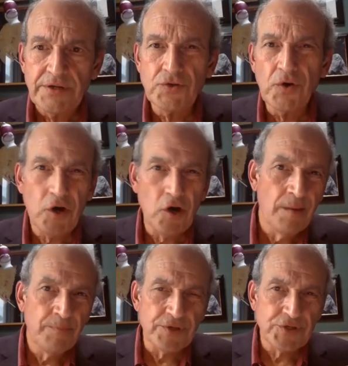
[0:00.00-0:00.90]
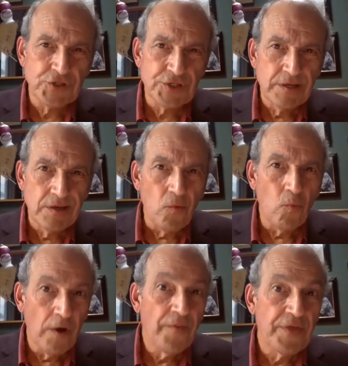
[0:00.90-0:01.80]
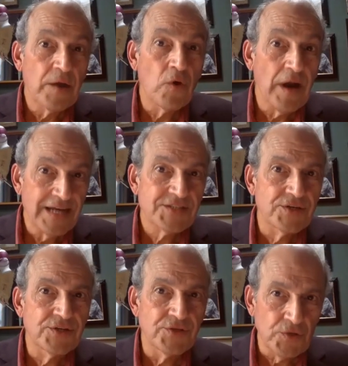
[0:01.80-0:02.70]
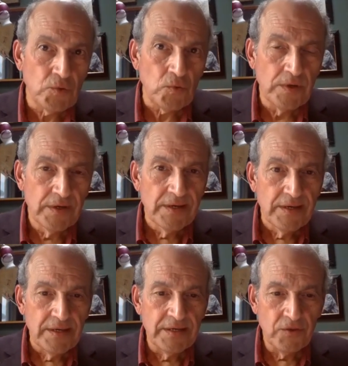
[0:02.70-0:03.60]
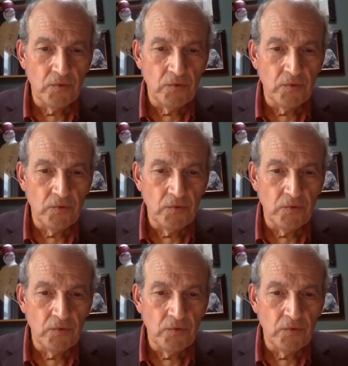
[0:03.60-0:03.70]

to accomplish what they were asked to do. In other